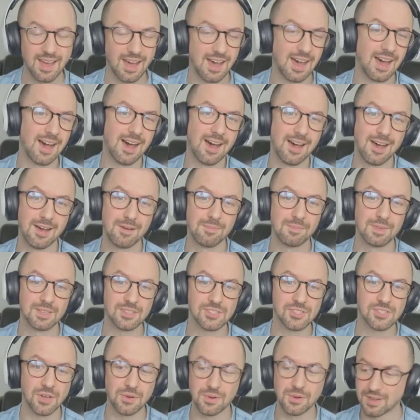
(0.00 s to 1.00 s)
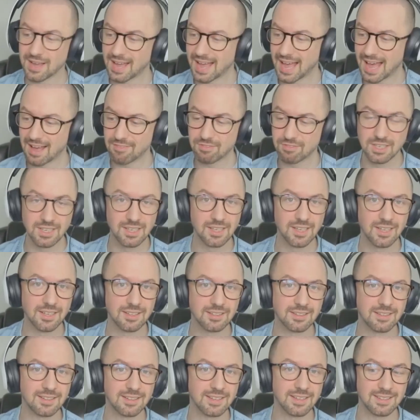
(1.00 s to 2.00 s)
Um, so have a
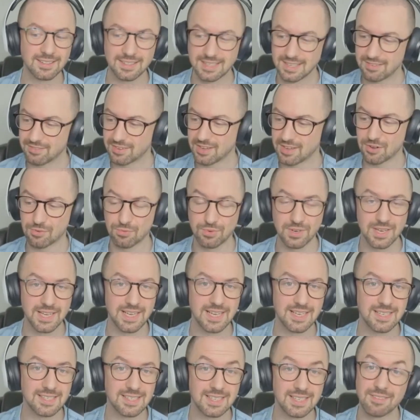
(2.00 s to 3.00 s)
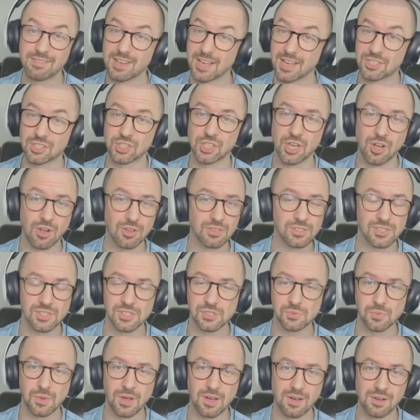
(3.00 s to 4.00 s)
look, give it a read, give it a chance
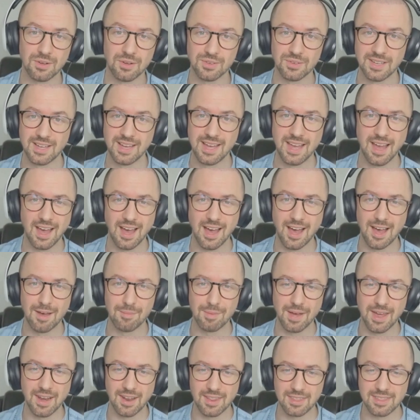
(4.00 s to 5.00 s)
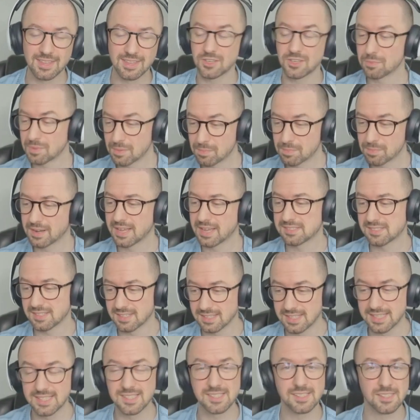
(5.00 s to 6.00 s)
as well. Um, and I think you'll be
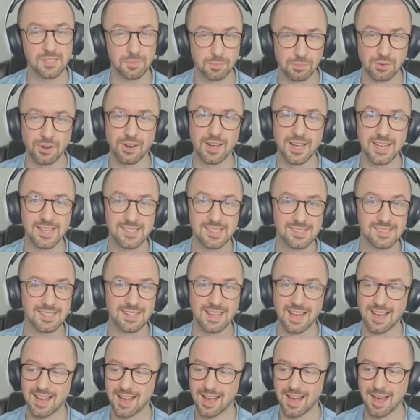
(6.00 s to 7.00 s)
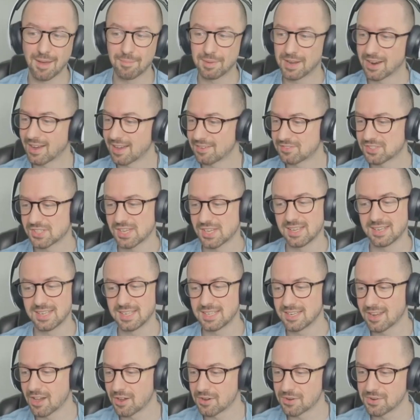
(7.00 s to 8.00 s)
pleasantly surprised. Uh, I mean, I've
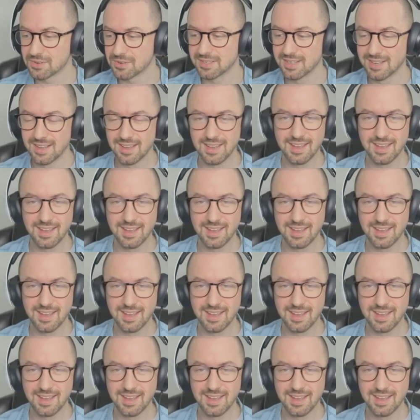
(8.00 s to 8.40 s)
certainly known